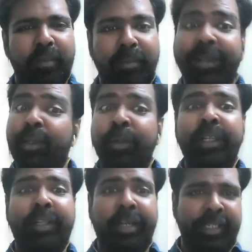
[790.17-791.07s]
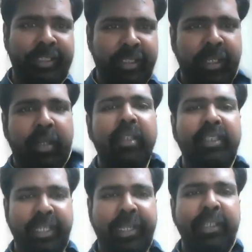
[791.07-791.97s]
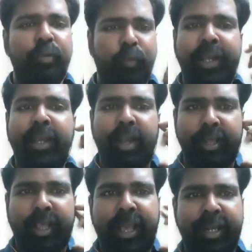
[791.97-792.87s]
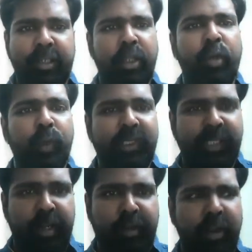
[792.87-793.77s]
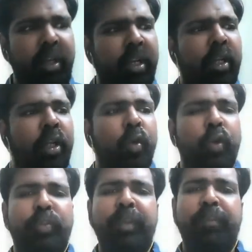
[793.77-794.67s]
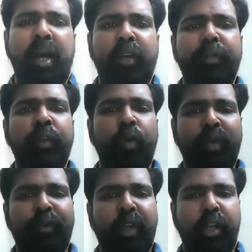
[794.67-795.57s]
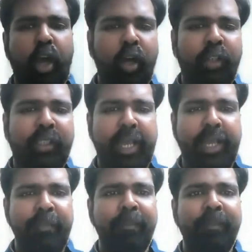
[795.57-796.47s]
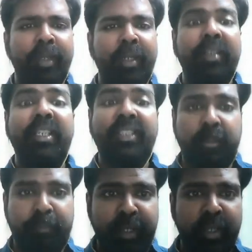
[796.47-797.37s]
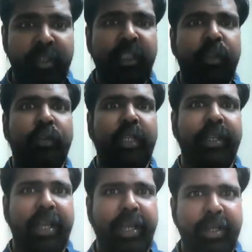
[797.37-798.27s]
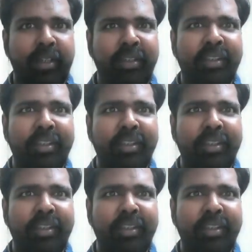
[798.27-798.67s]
Mind you, in a traditional sense, when a character who is central, who's been part of the novel for a long time, disappears into thin air.